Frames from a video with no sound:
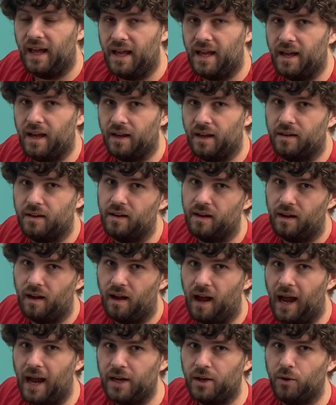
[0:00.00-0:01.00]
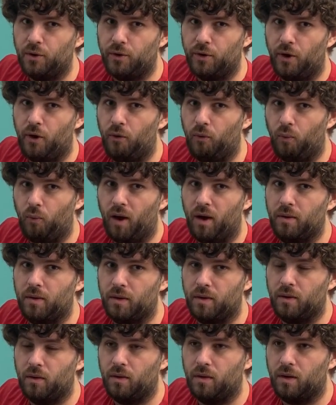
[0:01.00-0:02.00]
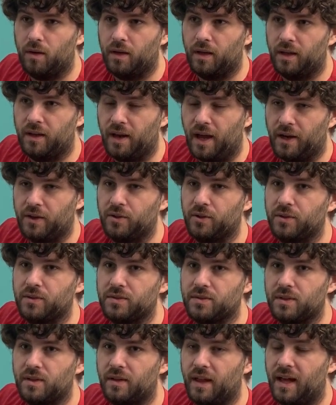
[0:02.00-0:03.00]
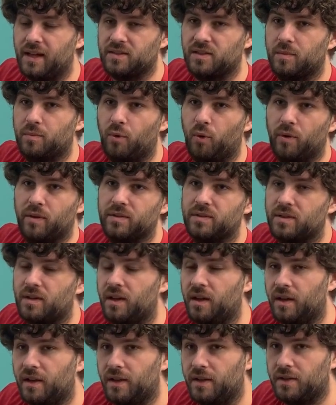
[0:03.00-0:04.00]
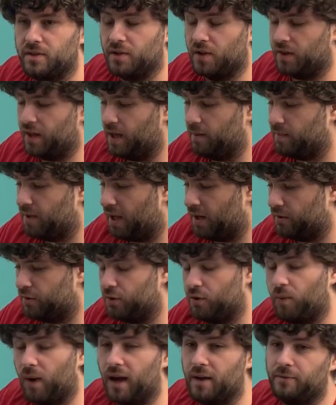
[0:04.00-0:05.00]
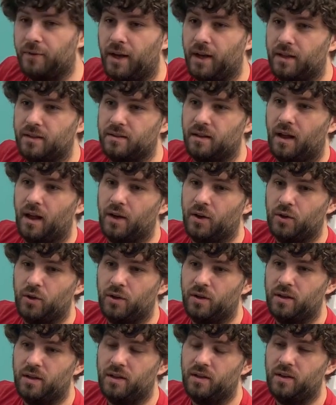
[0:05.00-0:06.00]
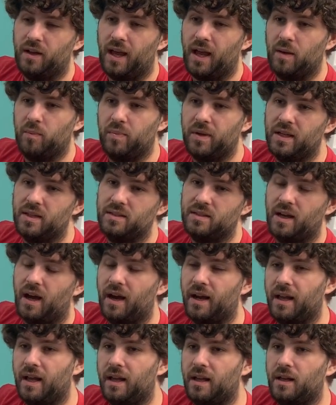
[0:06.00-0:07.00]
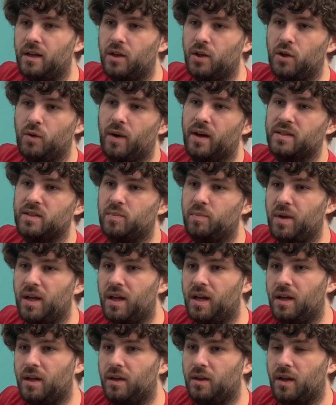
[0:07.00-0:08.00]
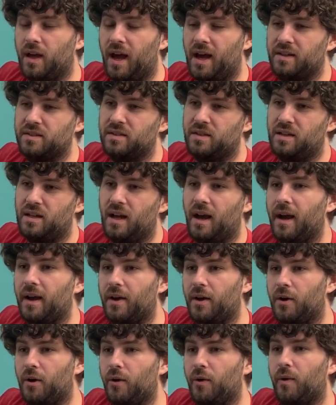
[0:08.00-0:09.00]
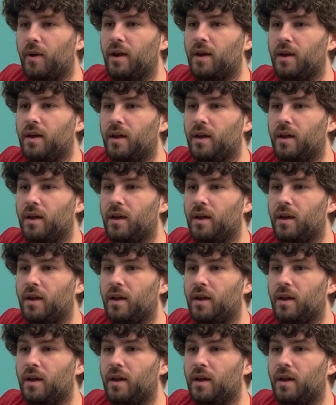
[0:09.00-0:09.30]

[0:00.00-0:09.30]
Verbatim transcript: And I don't know what connectors that supports. So the M.2 Wi-Fi slot could contain PCIe, USB, SDIO,